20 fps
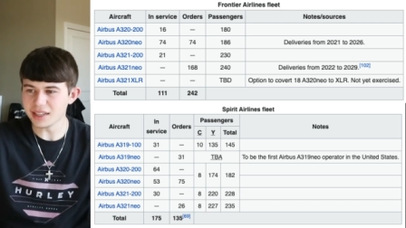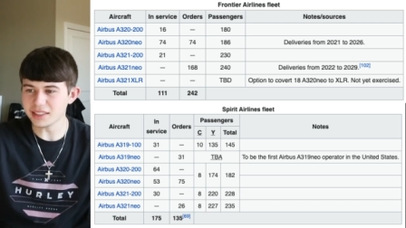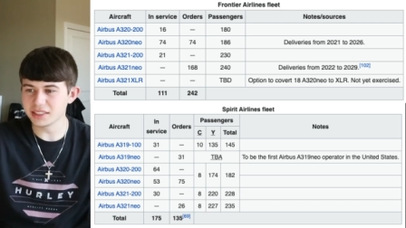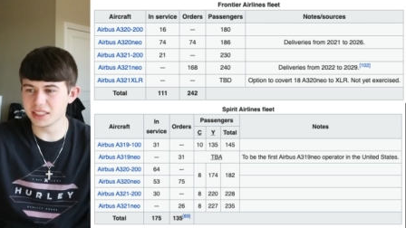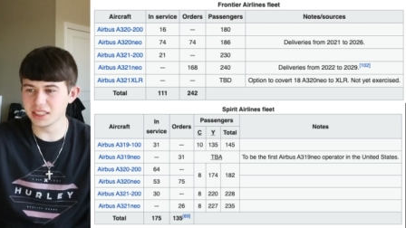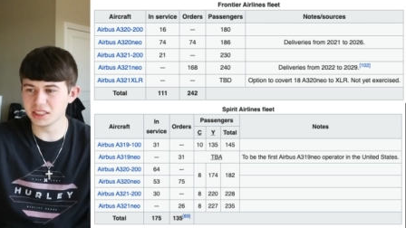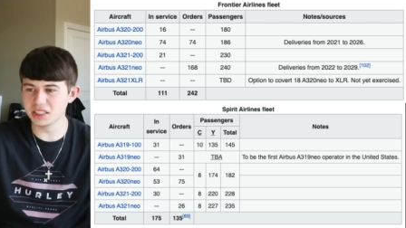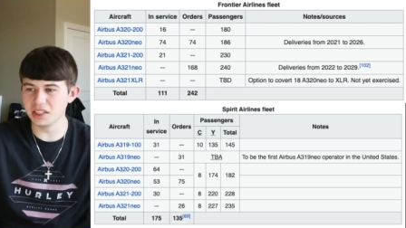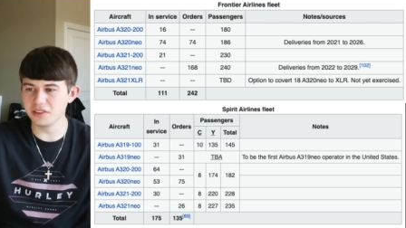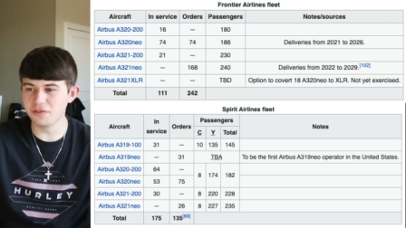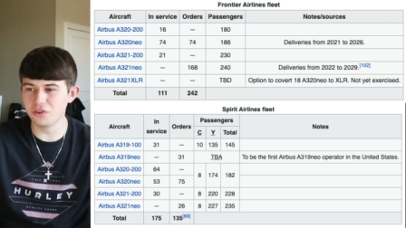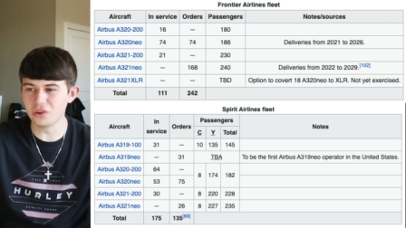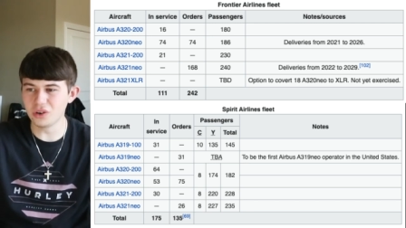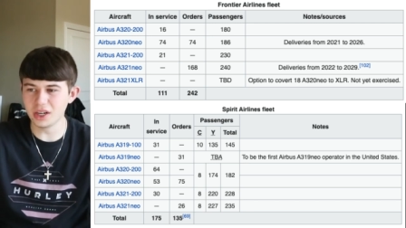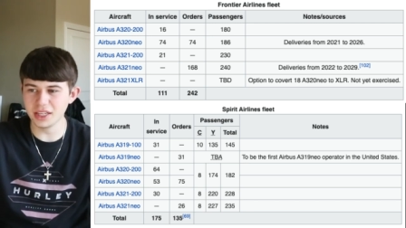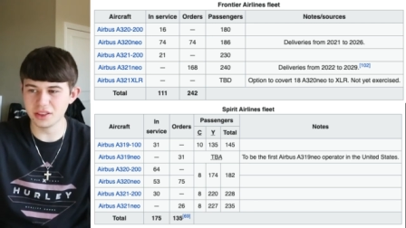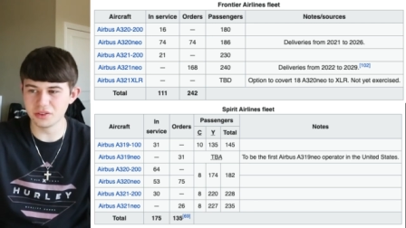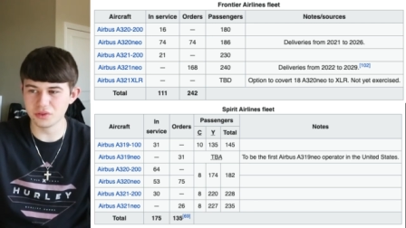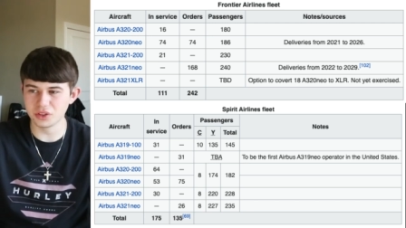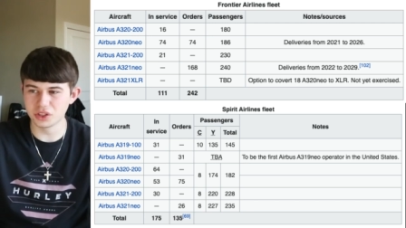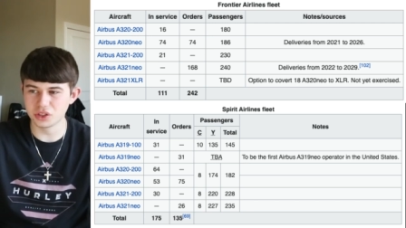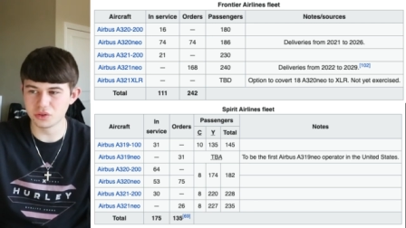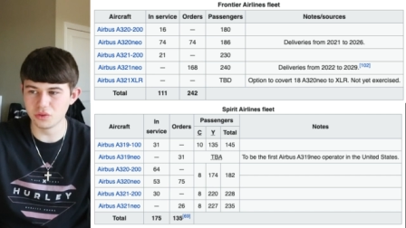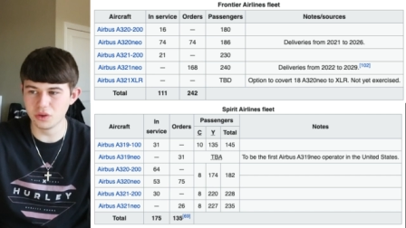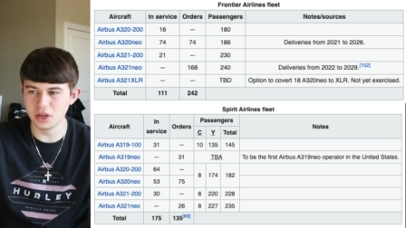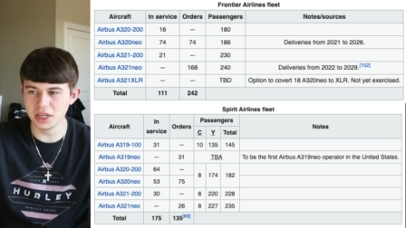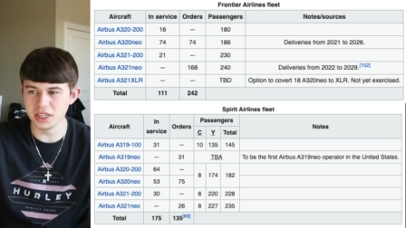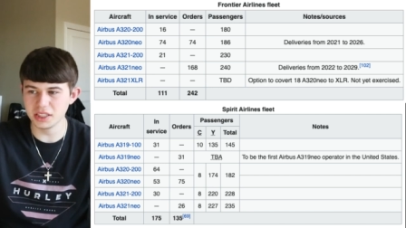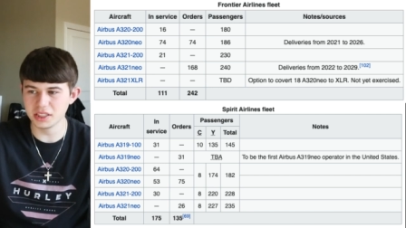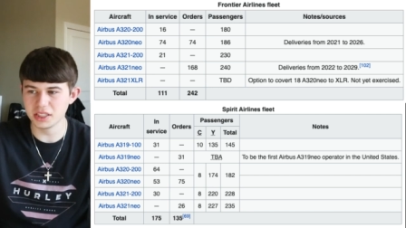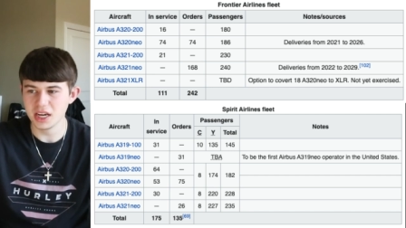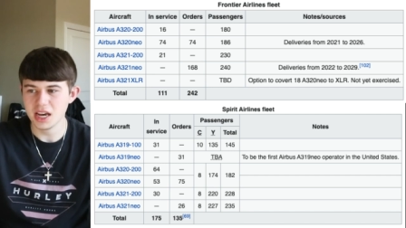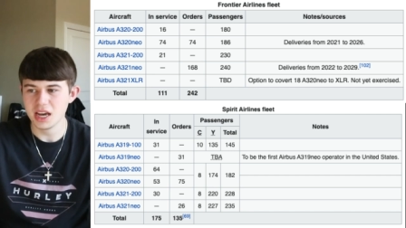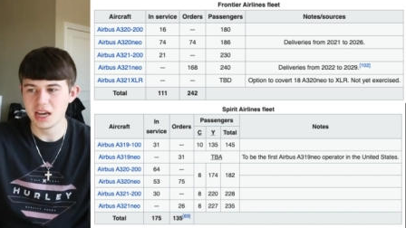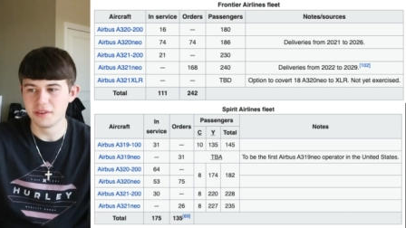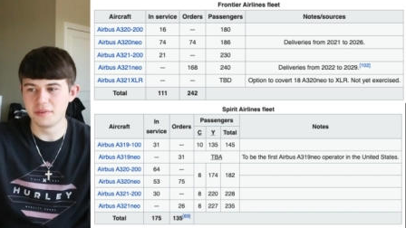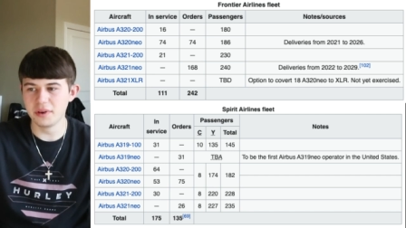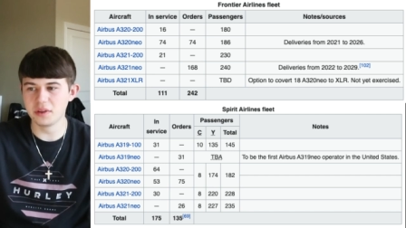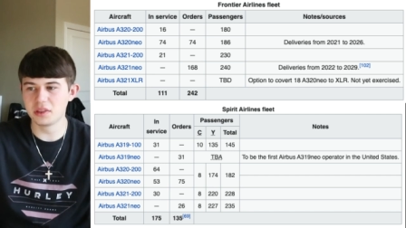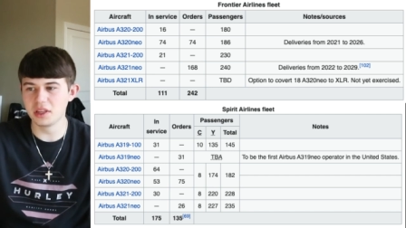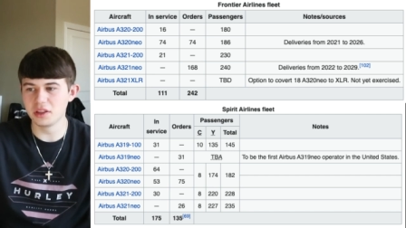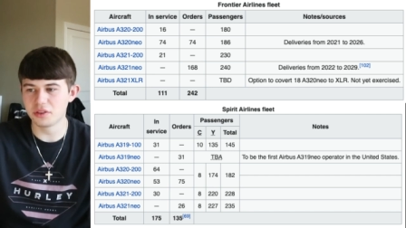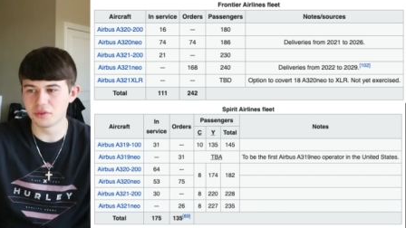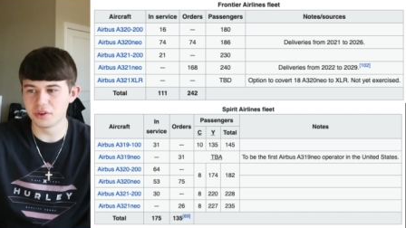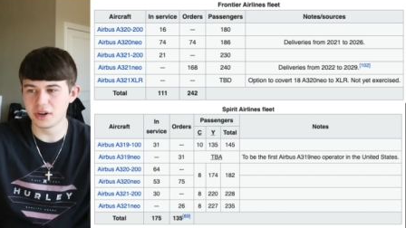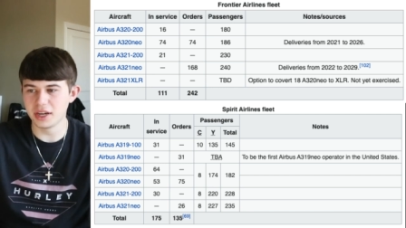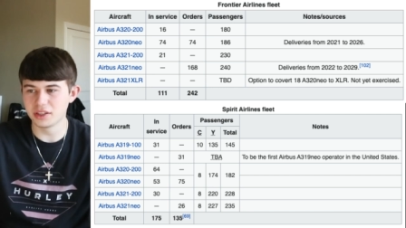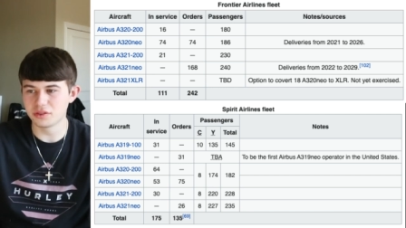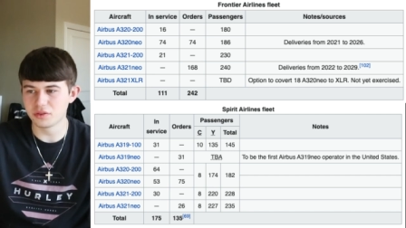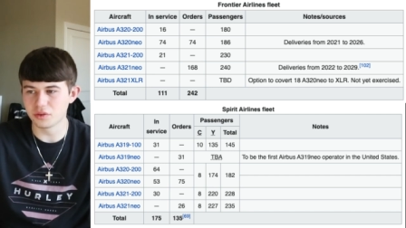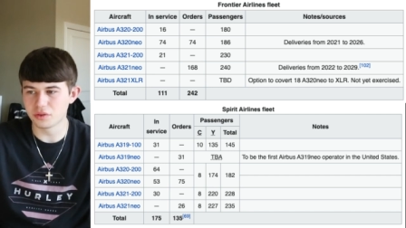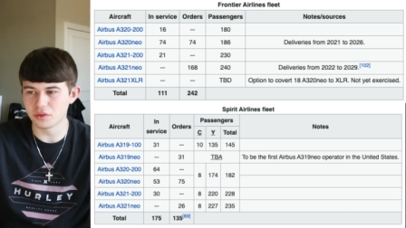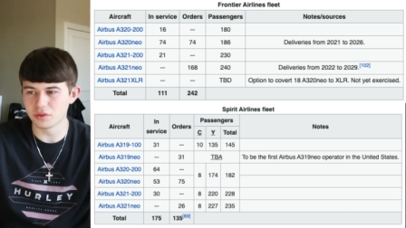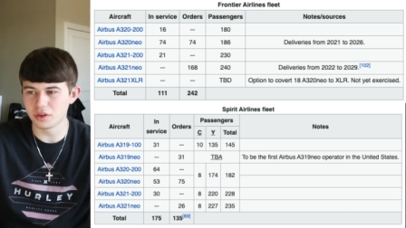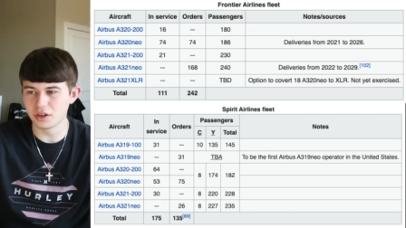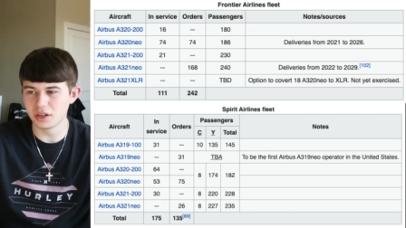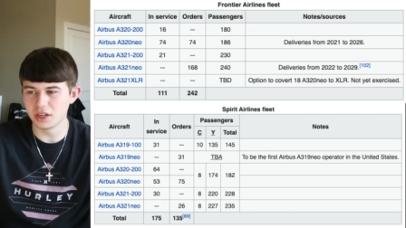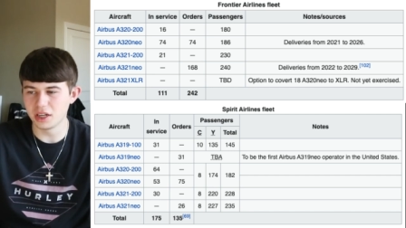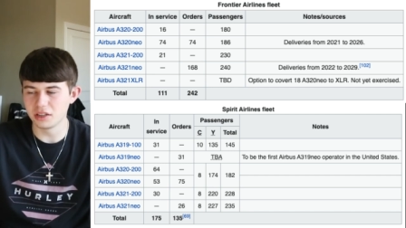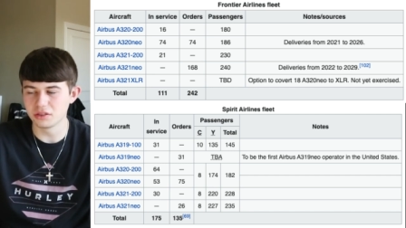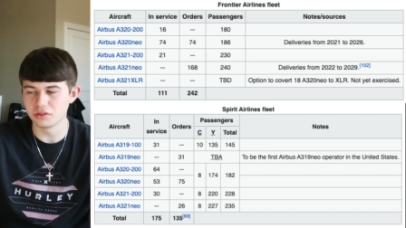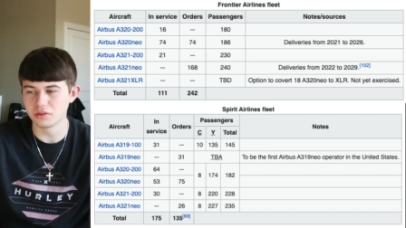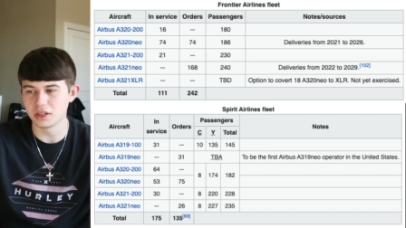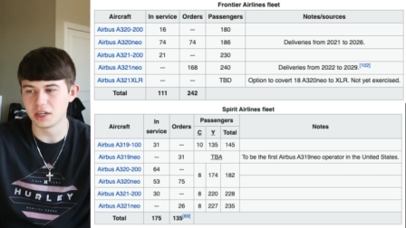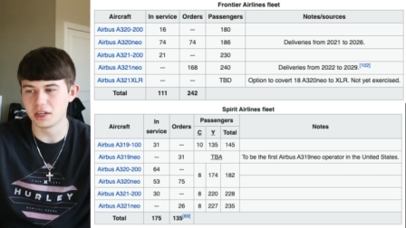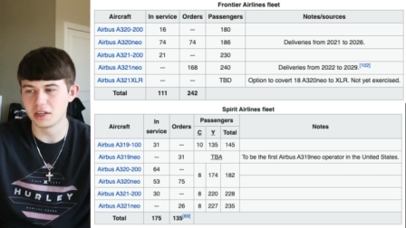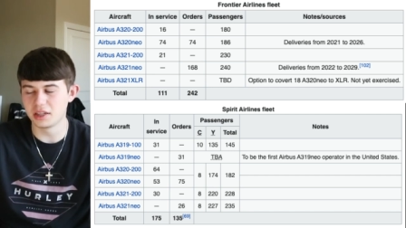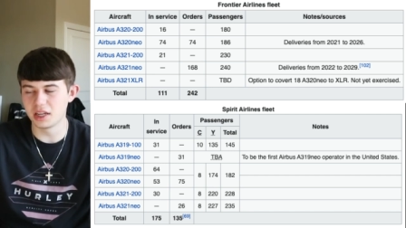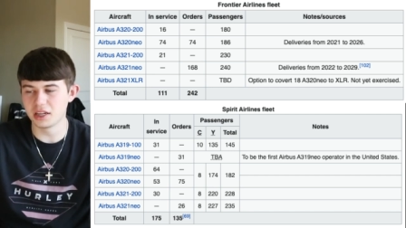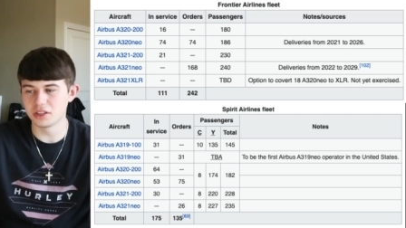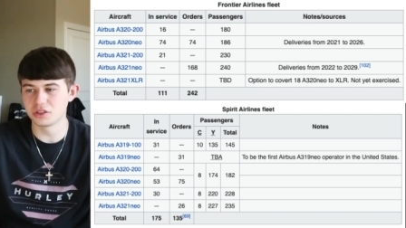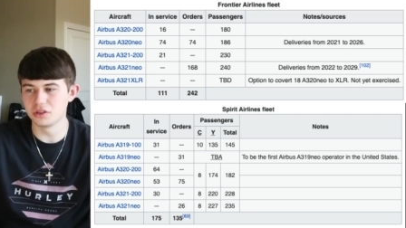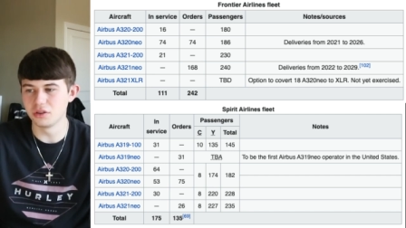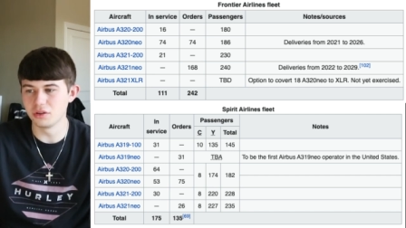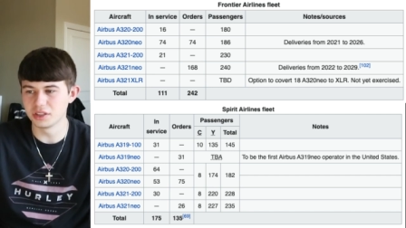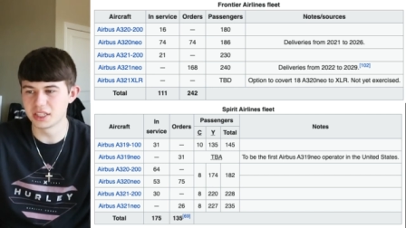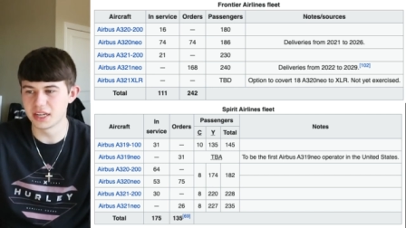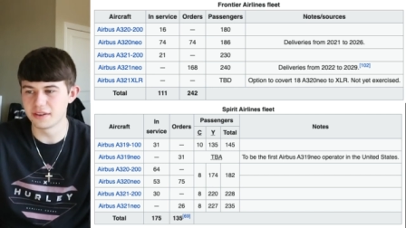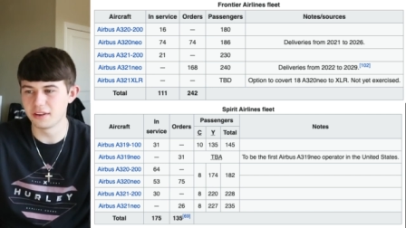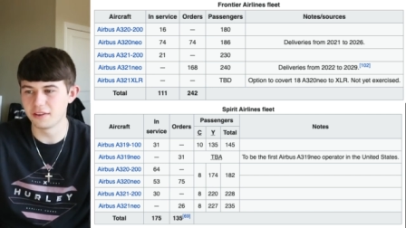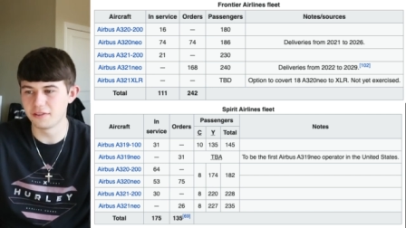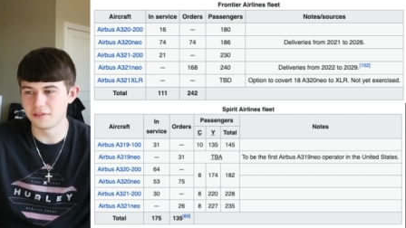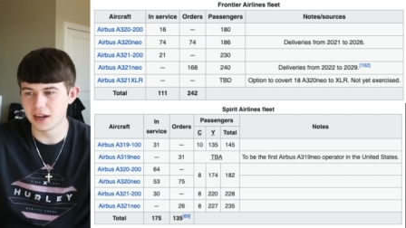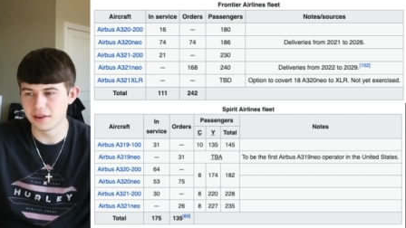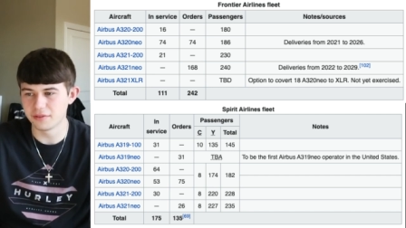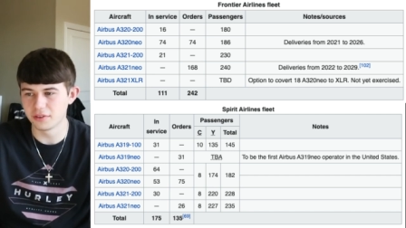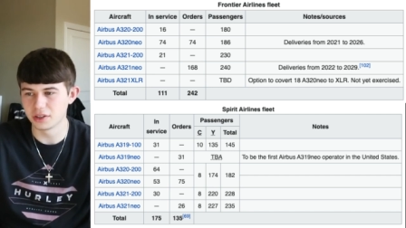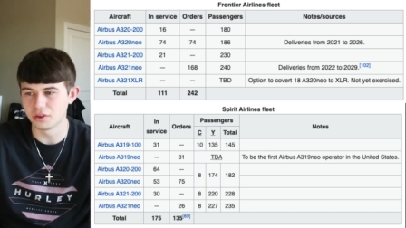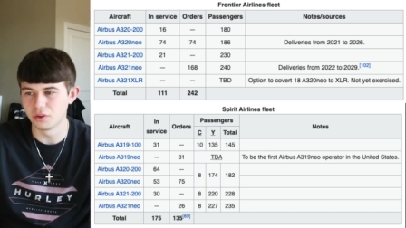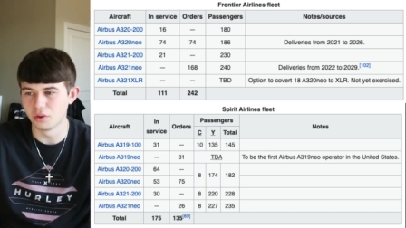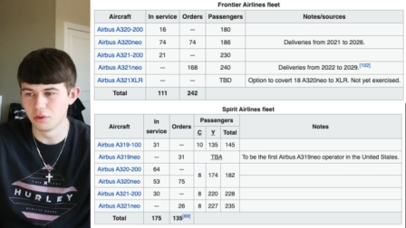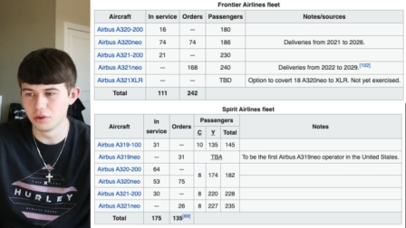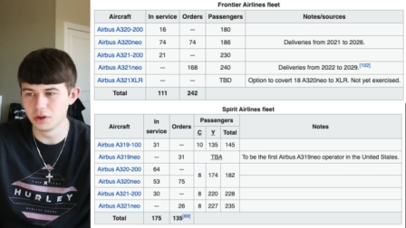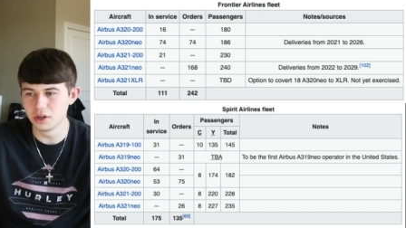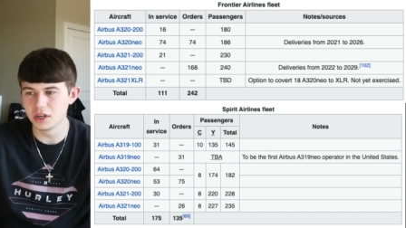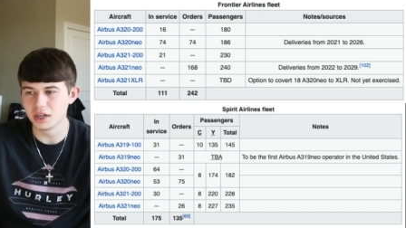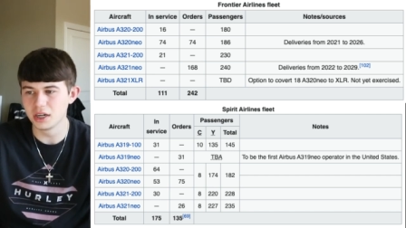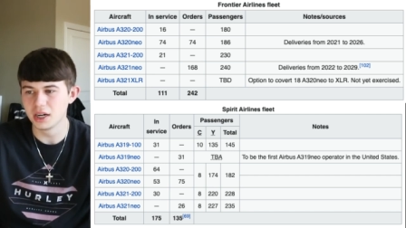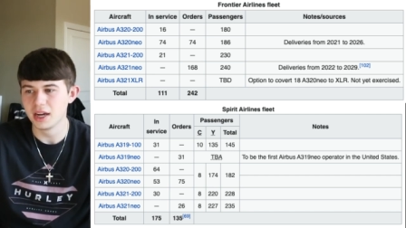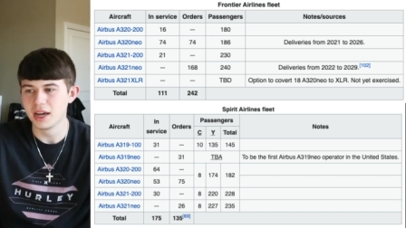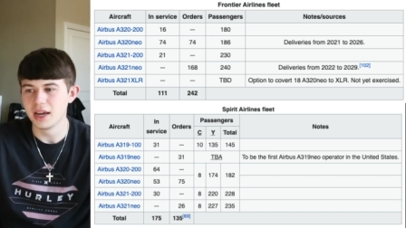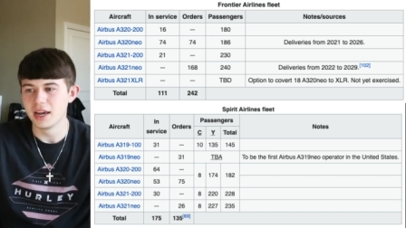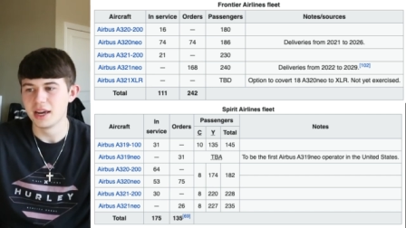64 A320s, 53 A320neos with an additional 75 on order,